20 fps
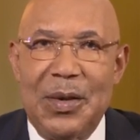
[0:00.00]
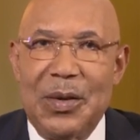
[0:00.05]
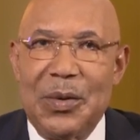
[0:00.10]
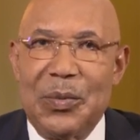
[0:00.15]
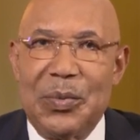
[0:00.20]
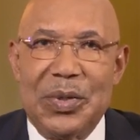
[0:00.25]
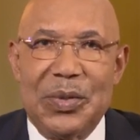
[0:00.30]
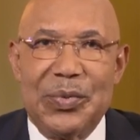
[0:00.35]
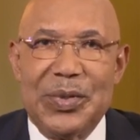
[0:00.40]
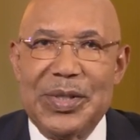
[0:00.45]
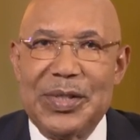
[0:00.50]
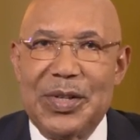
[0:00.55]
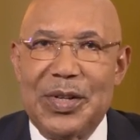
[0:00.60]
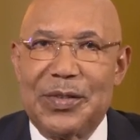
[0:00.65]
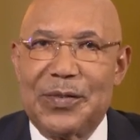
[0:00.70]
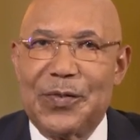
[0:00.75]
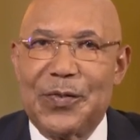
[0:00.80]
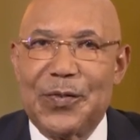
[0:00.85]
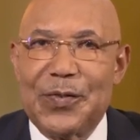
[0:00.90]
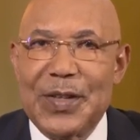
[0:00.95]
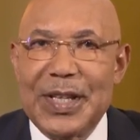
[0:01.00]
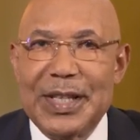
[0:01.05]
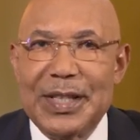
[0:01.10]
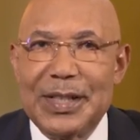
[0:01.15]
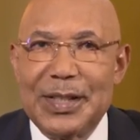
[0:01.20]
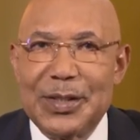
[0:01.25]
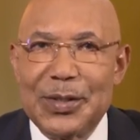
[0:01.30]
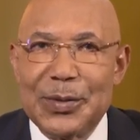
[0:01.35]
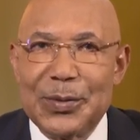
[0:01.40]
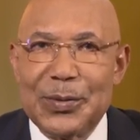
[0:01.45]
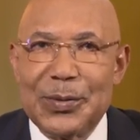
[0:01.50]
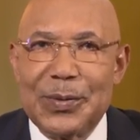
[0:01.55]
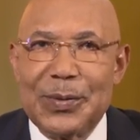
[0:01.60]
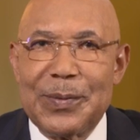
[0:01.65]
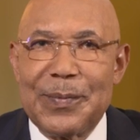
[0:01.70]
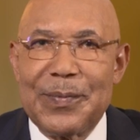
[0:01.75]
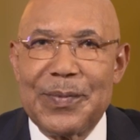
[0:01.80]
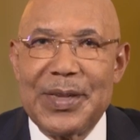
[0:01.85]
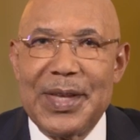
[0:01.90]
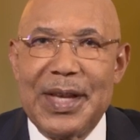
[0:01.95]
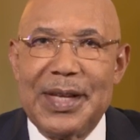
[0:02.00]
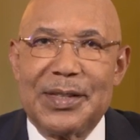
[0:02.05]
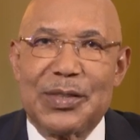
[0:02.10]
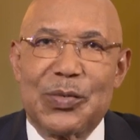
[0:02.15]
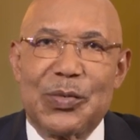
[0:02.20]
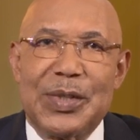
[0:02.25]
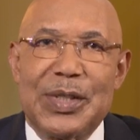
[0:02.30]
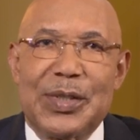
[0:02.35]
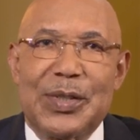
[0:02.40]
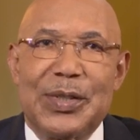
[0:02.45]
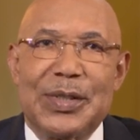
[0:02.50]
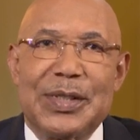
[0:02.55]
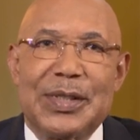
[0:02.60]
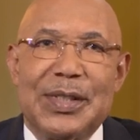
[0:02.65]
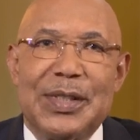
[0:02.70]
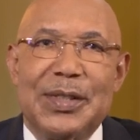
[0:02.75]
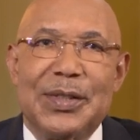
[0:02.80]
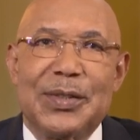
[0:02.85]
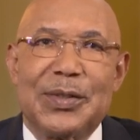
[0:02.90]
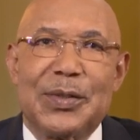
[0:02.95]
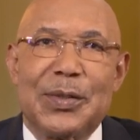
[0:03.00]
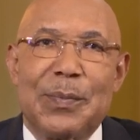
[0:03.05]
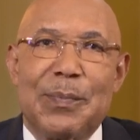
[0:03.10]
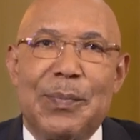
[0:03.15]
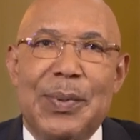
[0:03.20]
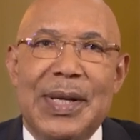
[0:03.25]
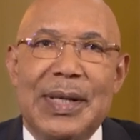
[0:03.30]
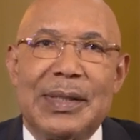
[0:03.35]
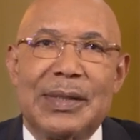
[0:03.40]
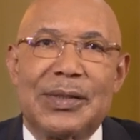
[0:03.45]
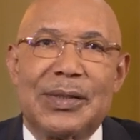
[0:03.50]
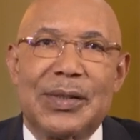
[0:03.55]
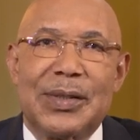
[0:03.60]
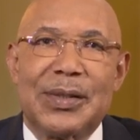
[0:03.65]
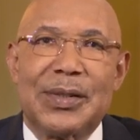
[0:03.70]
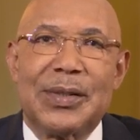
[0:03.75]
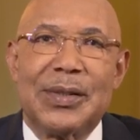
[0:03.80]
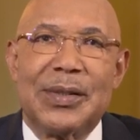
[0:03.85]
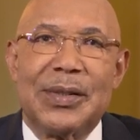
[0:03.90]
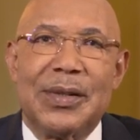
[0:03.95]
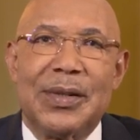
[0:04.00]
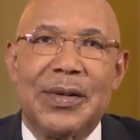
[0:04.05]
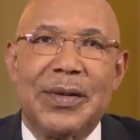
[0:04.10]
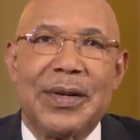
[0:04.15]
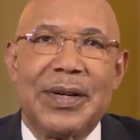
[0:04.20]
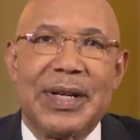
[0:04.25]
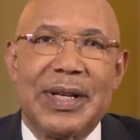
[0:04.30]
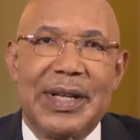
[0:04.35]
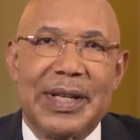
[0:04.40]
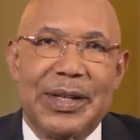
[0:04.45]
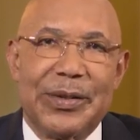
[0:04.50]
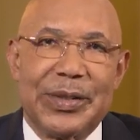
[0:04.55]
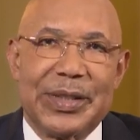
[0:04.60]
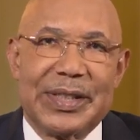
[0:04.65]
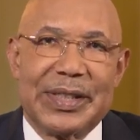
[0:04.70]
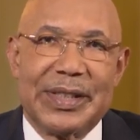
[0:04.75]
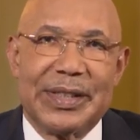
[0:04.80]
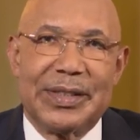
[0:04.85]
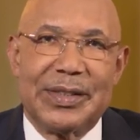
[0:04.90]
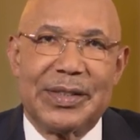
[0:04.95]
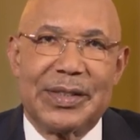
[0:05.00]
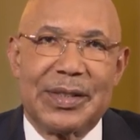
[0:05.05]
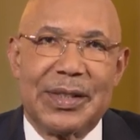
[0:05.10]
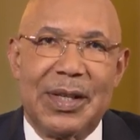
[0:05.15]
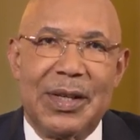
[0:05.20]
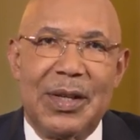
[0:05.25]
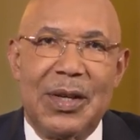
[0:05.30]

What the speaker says: We will not fail you as we continue to pass on our heritage